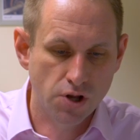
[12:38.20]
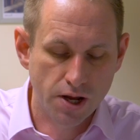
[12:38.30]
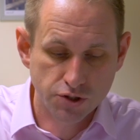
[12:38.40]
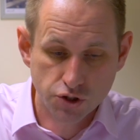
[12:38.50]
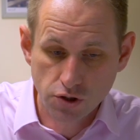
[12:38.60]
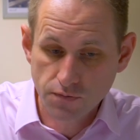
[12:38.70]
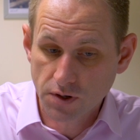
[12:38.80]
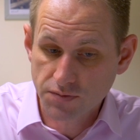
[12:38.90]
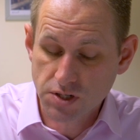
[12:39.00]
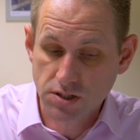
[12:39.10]
and
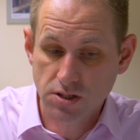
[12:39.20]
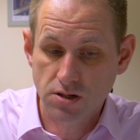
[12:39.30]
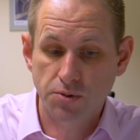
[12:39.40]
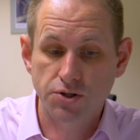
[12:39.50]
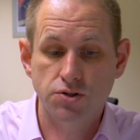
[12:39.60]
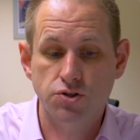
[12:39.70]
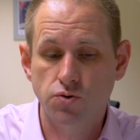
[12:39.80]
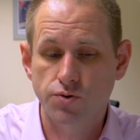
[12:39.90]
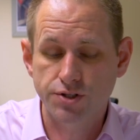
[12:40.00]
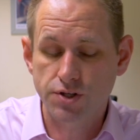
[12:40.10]
256 gigabytes of
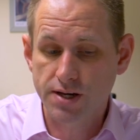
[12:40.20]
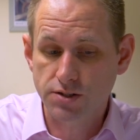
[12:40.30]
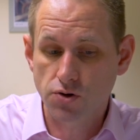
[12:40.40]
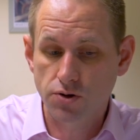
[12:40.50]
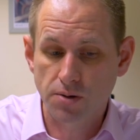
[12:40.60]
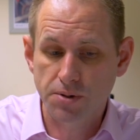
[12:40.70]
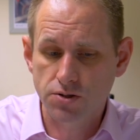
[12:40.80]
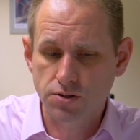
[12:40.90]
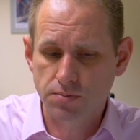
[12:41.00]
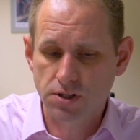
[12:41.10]
storage. So that's gone up, it
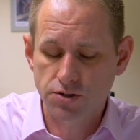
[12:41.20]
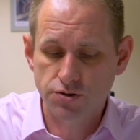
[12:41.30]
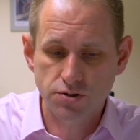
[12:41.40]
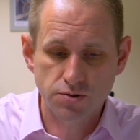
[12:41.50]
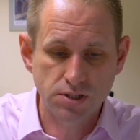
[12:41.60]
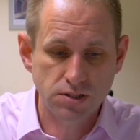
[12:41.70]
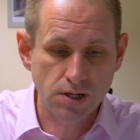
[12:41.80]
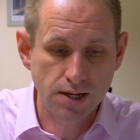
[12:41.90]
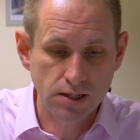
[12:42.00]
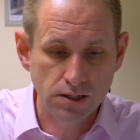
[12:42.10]
used to be
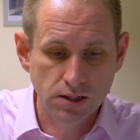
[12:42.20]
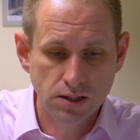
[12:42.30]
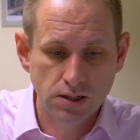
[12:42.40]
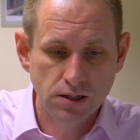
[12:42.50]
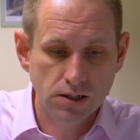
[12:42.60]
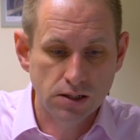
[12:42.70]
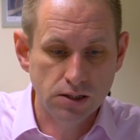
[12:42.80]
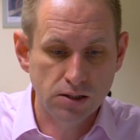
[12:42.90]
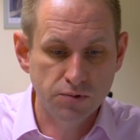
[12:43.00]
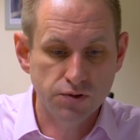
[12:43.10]
128.
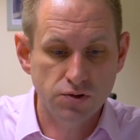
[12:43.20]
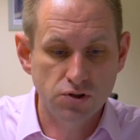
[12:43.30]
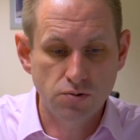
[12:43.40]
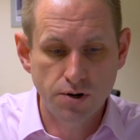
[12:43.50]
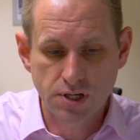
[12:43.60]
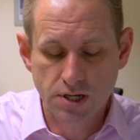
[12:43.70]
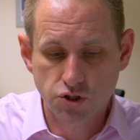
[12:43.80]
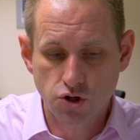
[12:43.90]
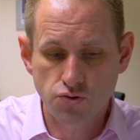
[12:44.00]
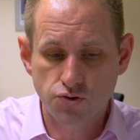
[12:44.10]
And you only get
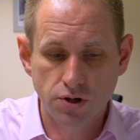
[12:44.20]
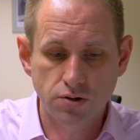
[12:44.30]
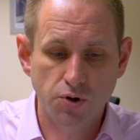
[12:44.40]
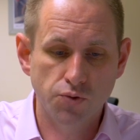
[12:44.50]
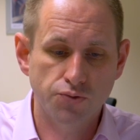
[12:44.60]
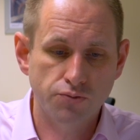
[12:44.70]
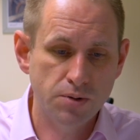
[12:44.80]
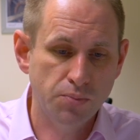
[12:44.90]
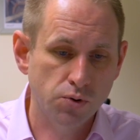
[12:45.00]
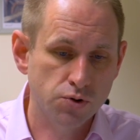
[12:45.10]
2 Thunderbolt 3
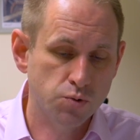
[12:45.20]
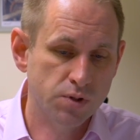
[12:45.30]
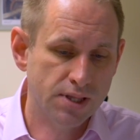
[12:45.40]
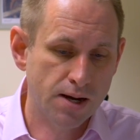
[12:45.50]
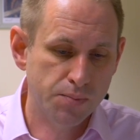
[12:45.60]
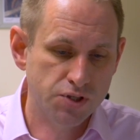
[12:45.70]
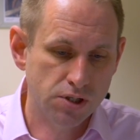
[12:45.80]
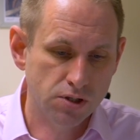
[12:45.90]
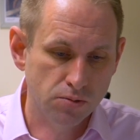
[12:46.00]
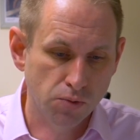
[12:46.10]
ports with that
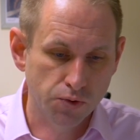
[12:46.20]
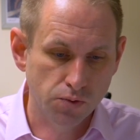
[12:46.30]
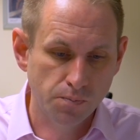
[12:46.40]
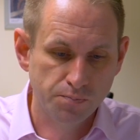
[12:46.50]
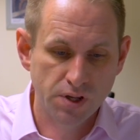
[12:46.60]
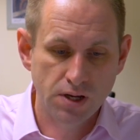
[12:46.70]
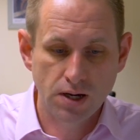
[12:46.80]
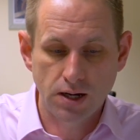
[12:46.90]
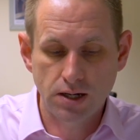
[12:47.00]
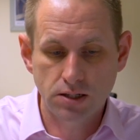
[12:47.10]
particular model.
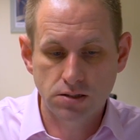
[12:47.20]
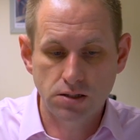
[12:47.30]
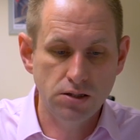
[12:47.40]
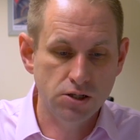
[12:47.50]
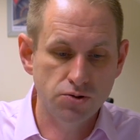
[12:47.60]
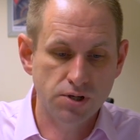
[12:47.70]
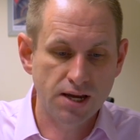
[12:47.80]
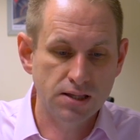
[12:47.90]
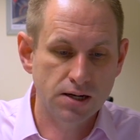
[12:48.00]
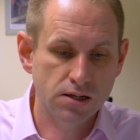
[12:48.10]
And in the
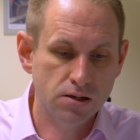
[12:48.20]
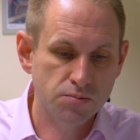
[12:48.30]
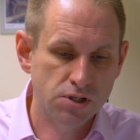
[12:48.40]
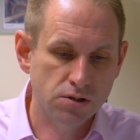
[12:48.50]
UK, that comes in